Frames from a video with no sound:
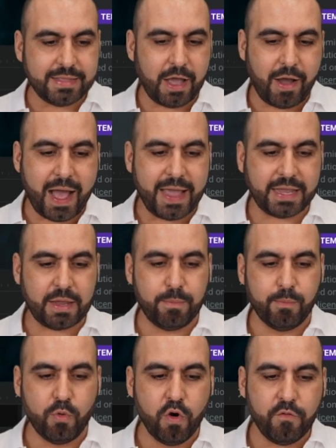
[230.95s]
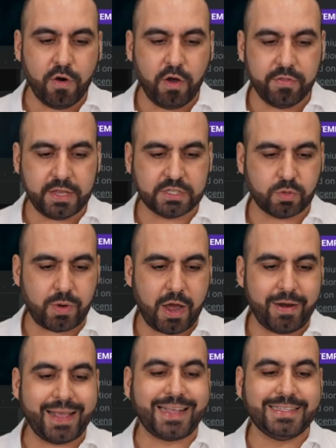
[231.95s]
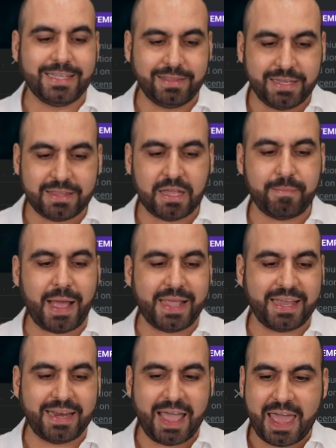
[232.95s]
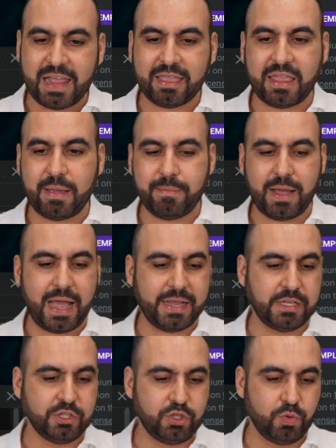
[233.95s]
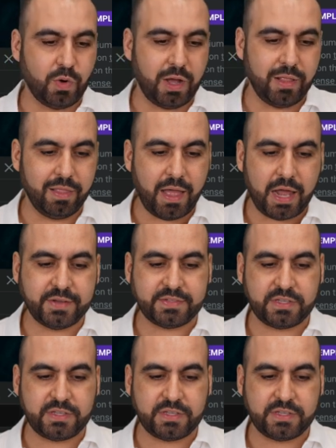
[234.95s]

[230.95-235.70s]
Now I can move all these around. I can delete them. I can edit them. I can do a lot of